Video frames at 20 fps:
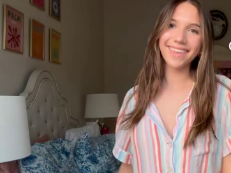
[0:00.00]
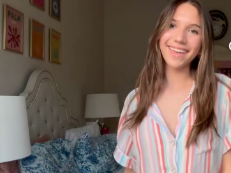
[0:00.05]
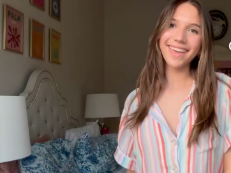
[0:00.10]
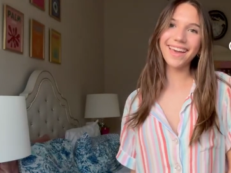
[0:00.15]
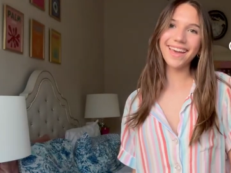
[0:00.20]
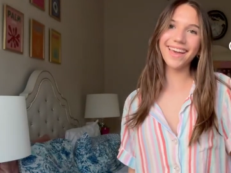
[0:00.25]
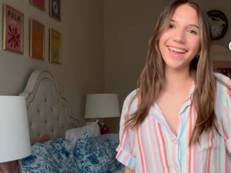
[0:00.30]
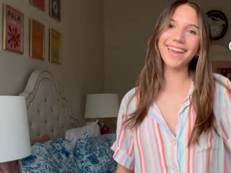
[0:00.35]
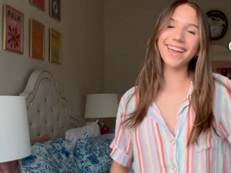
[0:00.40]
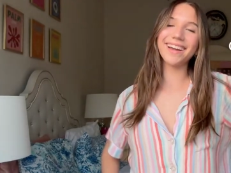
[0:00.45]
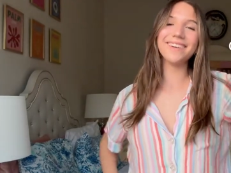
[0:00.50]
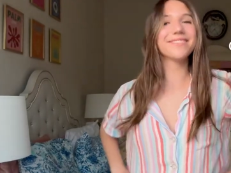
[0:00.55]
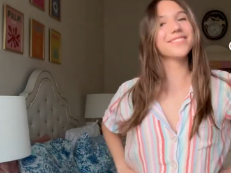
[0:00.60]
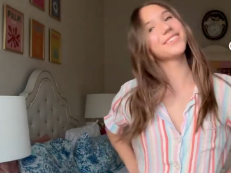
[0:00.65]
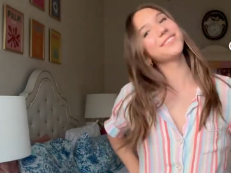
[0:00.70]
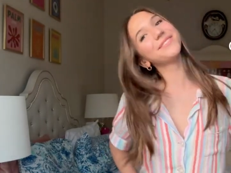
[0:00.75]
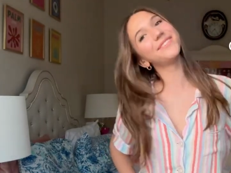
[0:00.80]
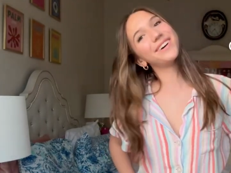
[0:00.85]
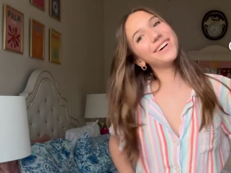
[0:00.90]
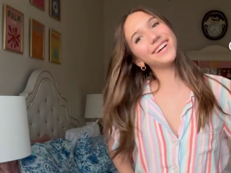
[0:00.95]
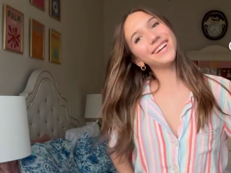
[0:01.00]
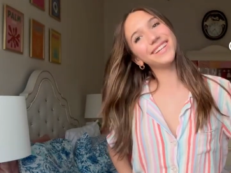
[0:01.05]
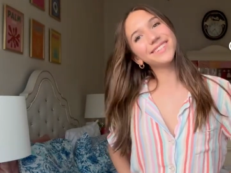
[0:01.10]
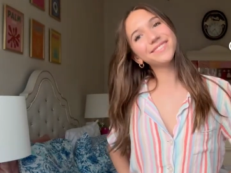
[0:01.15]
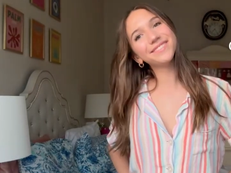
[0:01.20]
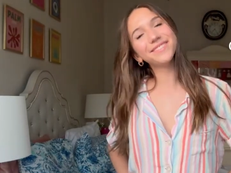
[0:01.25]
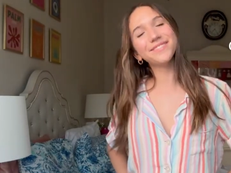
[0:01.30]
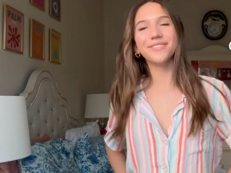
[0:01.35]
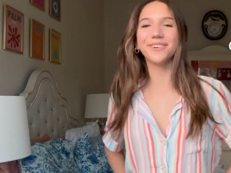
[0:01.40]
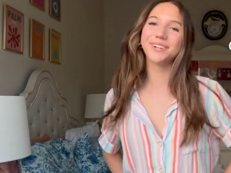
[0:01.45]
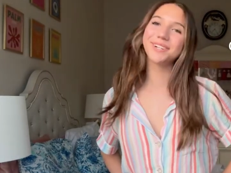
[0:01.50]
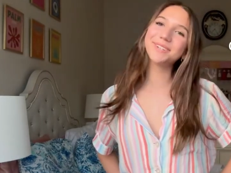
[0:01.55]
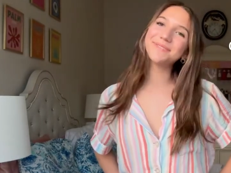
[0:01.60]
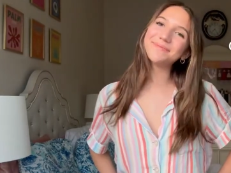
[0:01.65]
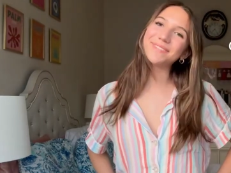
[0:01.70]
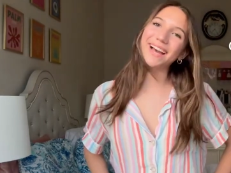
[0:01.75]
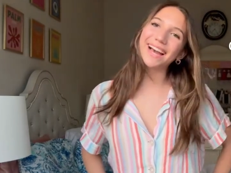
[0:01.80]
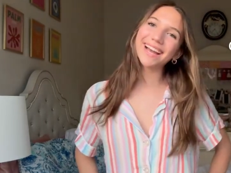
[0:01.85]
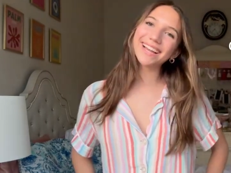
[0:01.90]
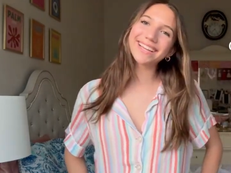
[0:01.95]
Hey everyone, welcome
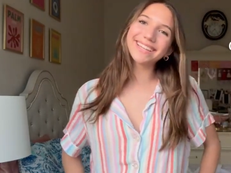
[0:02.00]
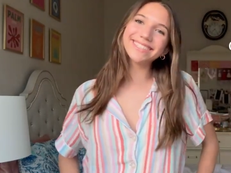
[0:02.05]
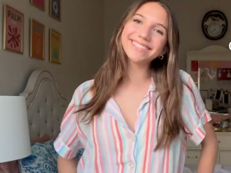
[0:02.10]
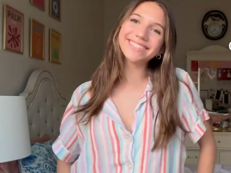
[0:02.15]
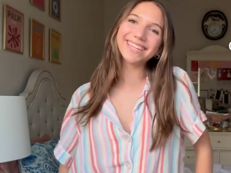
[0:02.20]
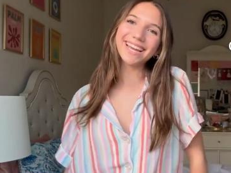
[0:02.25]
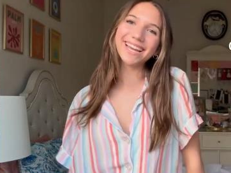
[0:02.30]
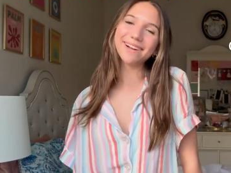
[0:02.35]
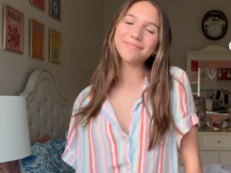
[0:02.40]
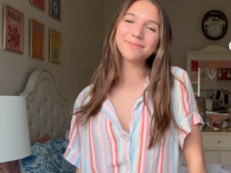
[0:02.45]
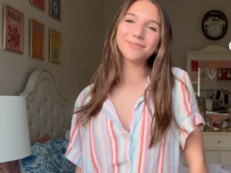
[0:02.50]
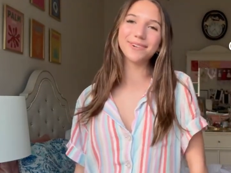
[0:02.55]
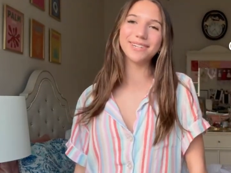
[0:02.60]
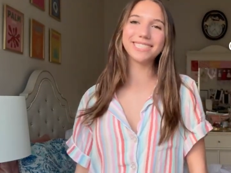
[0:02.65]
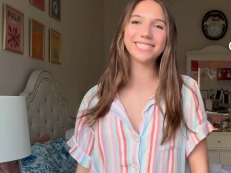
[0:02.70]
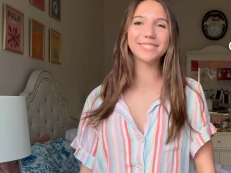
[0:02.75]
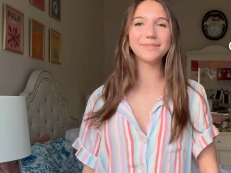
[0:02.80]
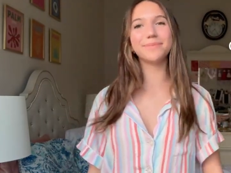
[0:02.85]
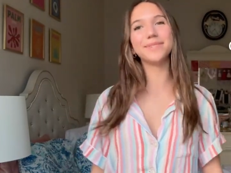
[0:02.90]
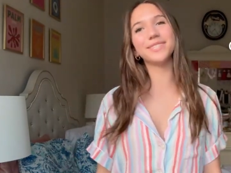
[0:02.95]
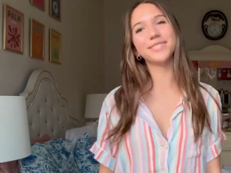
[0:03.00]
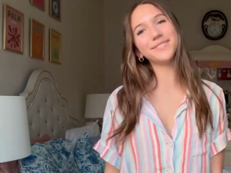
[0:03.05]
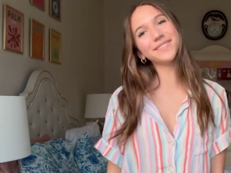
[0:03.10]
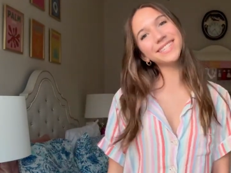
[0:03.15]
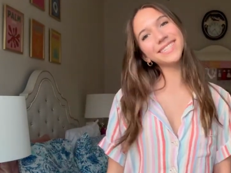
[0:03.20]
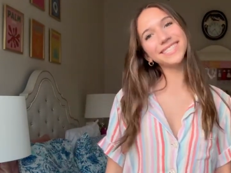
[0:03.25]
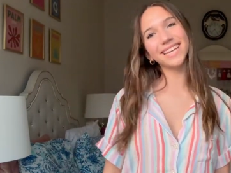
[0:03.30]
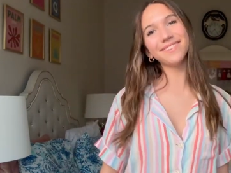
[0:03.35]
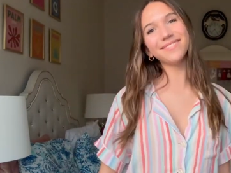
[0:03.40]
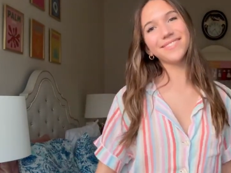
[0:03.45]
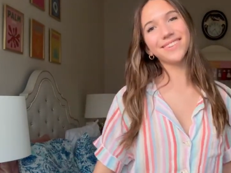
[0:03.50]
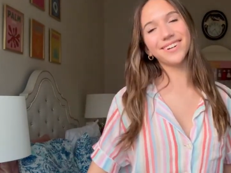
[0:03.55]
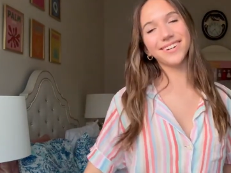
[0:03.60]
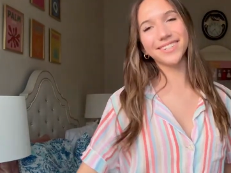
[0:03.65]
back, and today I'm going to be doing a day vlog.